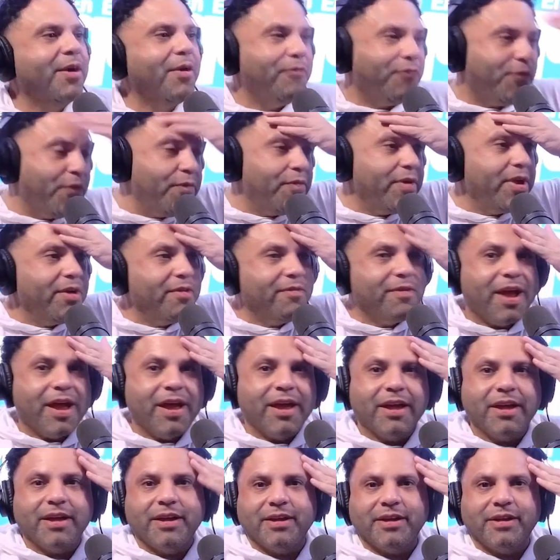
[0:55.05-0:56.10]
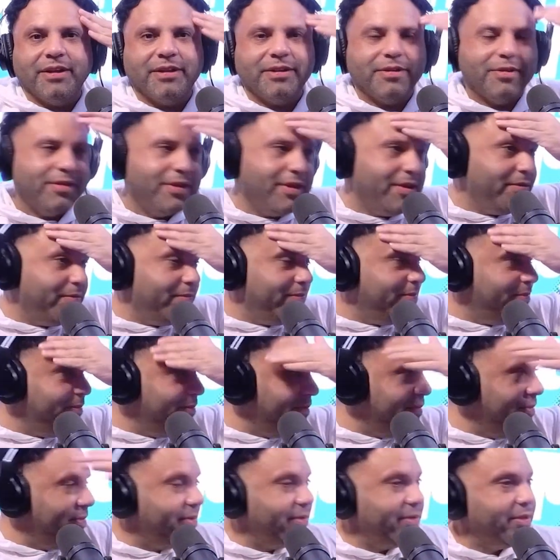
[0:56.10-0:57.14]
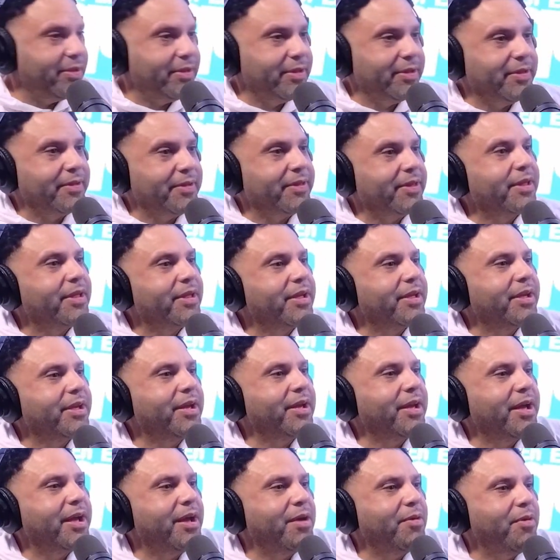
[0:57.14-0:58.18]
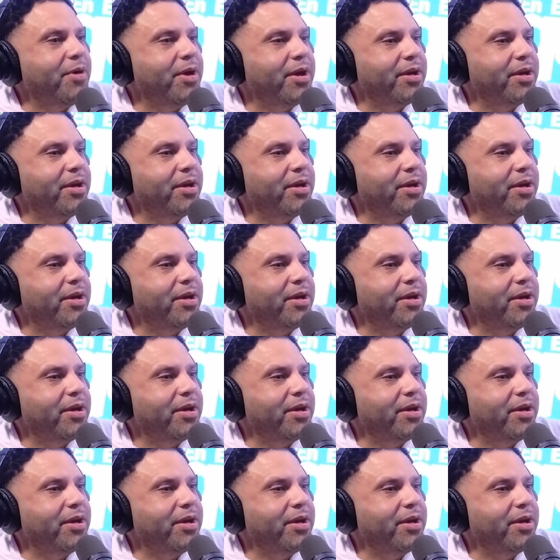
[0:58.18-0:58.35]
Yo, for real, right? Can you please Hold introduce on. yourself to the people? Pills? How